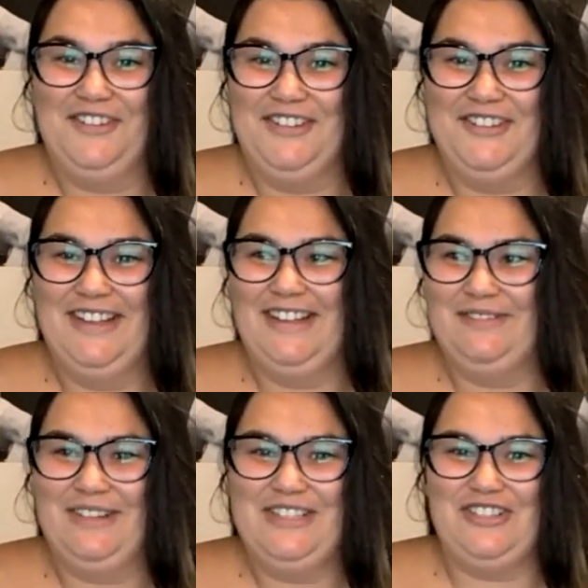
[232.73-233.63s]
do it.
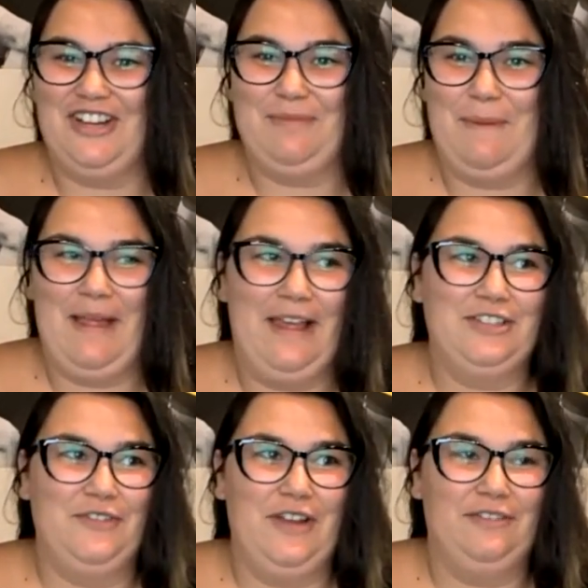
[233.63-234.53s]
It's what I just talked about in my
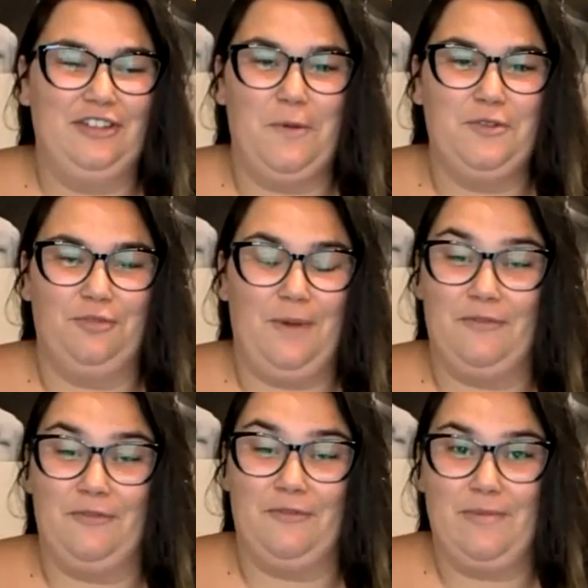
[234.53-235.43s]
last interview. I have so much
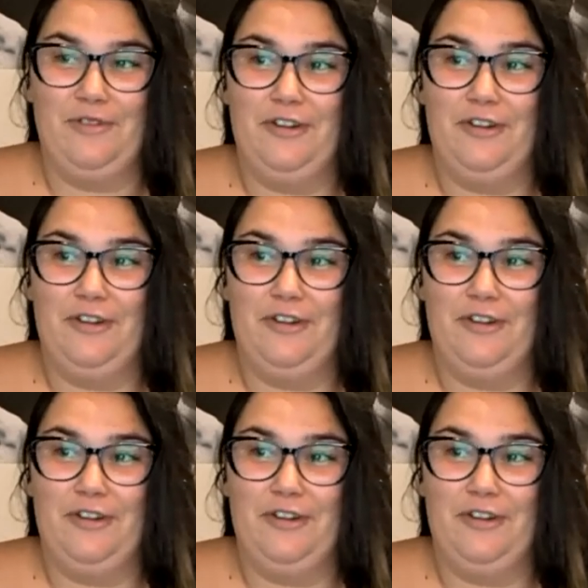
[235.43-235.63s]
respect for people